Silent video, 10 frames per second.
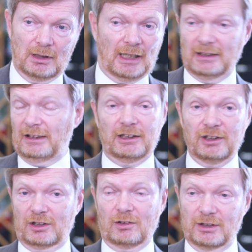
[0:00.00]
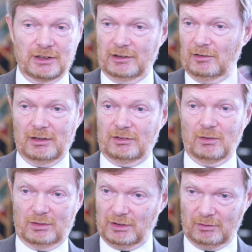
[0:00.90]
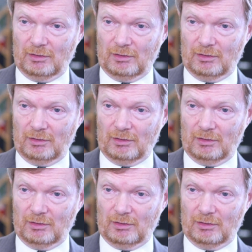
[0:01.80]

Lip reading: and indeed consultancy and so on.